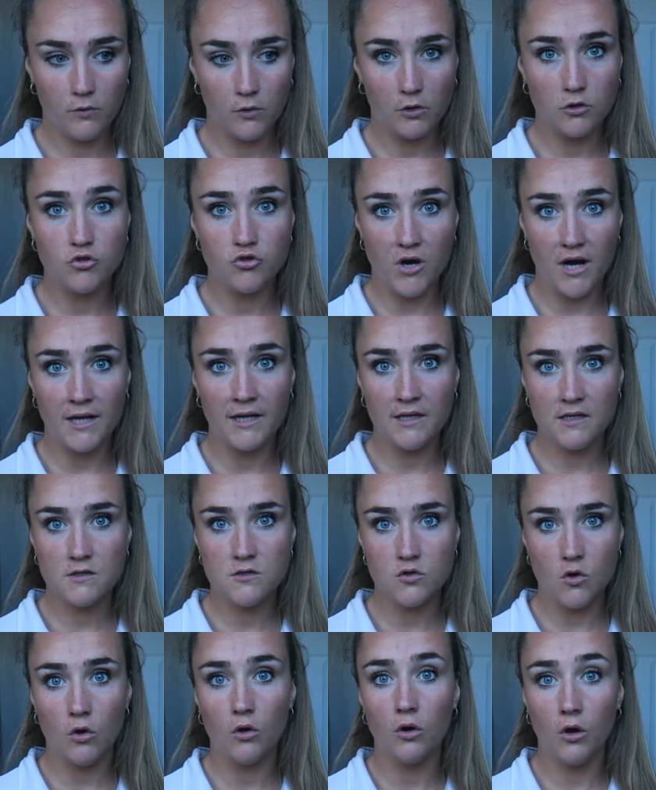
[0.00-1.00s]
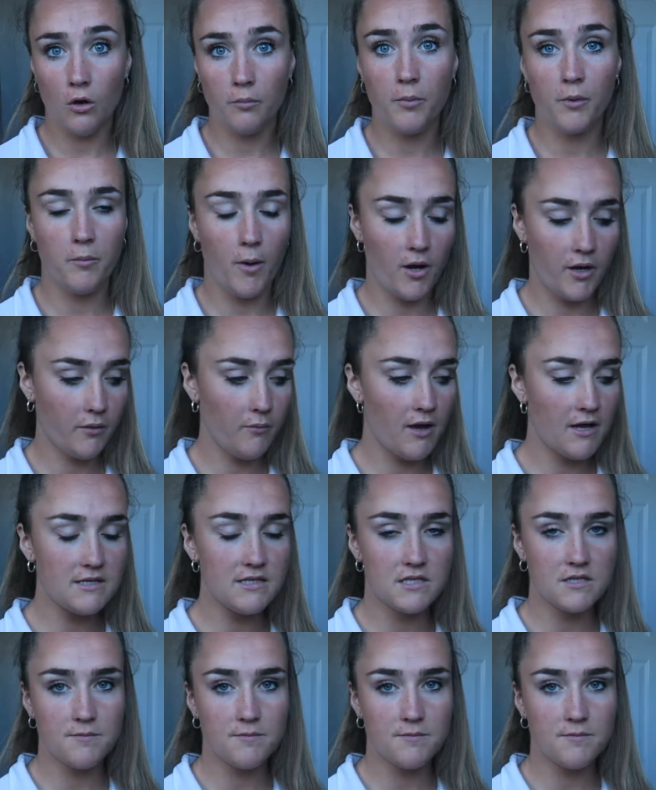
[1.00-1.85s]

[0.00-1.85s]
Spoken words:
strenuous, upper body wise